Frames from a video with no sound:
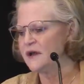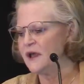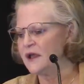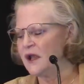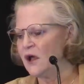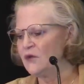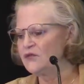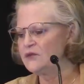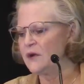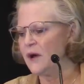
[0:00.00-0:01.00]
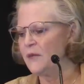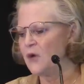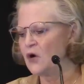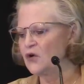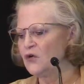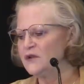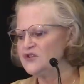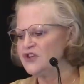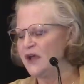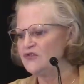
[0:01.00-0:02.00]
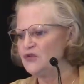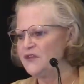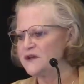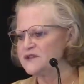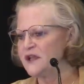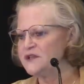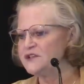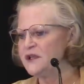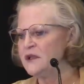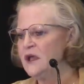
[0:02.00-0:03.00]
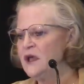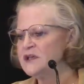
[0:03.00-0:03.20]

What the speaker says: et al.'s article in JAD in 2018,